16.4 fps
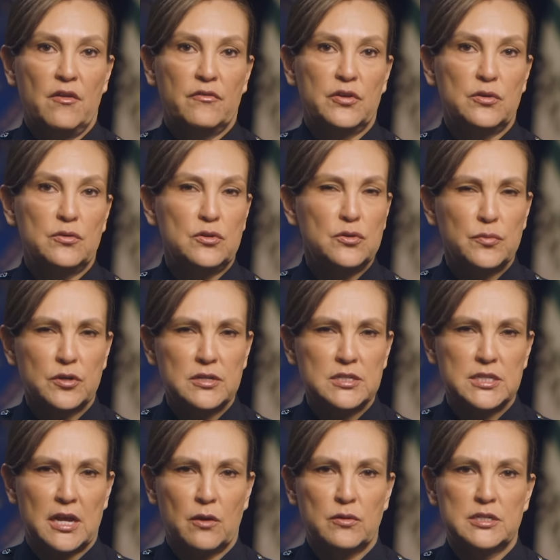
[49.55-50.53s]
view
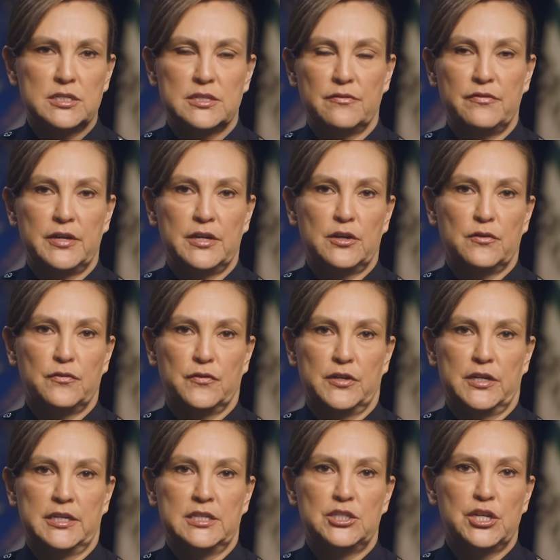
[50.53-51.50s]
numerous hours of video
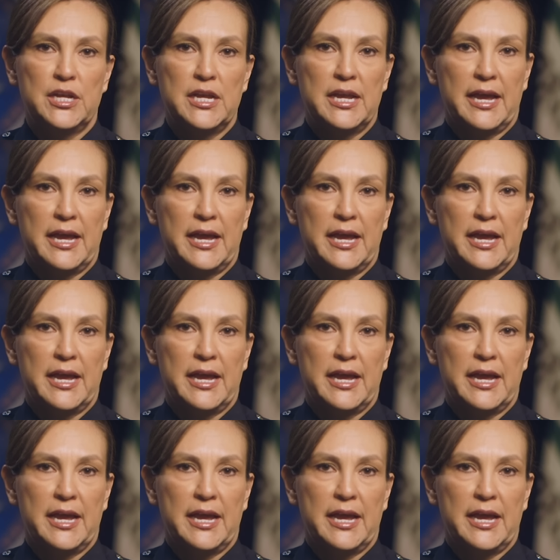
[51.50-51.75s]
footage,